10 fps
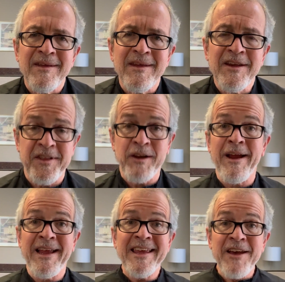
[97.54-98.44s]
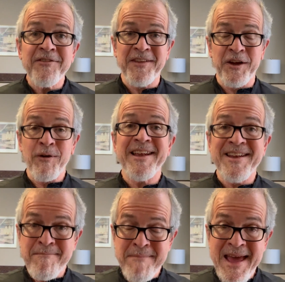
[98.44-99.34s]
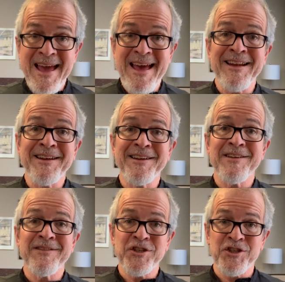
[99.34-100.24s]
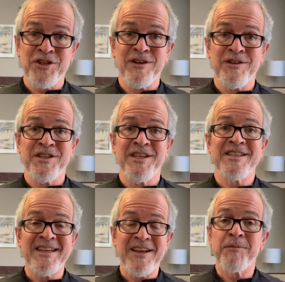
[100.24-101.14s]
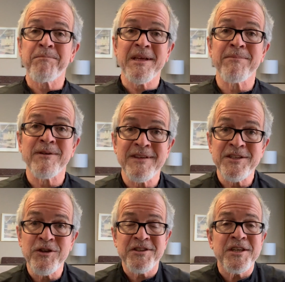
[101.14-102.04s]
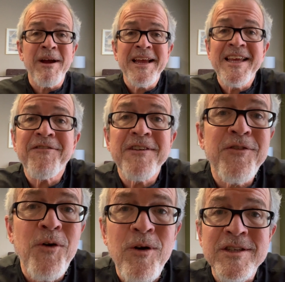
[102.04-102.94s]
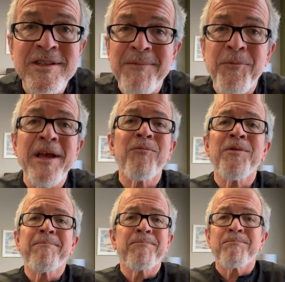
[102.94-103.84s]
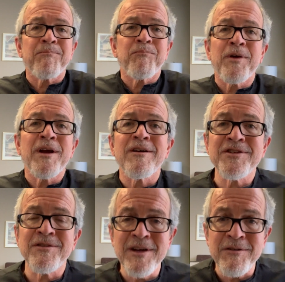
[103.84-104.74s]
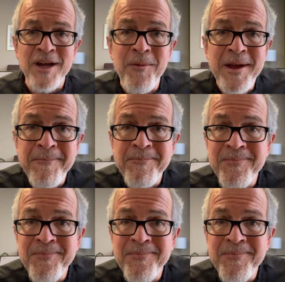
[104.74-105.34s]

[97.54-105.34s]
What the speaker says: is the great gift and the great demand of a church is the other people in the church. The great gift, of course, we also know, don't we?